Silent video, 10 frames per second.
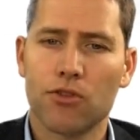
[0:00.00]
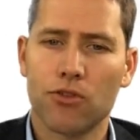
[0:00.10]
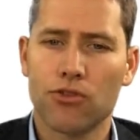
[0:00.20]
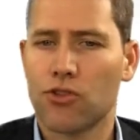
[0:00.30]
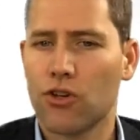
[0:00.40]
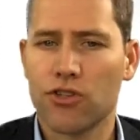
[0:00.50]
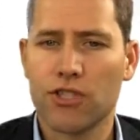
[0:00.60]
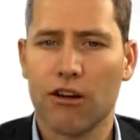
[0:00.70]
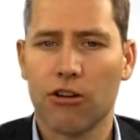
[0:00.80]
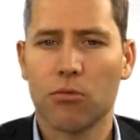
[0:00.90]
to church and
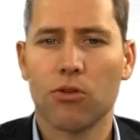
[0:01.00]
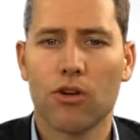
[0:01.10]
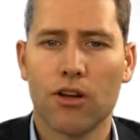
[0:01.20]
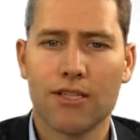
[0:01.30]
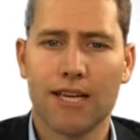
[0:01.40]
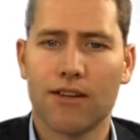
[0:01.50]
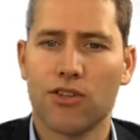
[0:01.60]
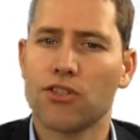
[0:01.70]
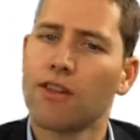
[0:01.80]
charitable organisations.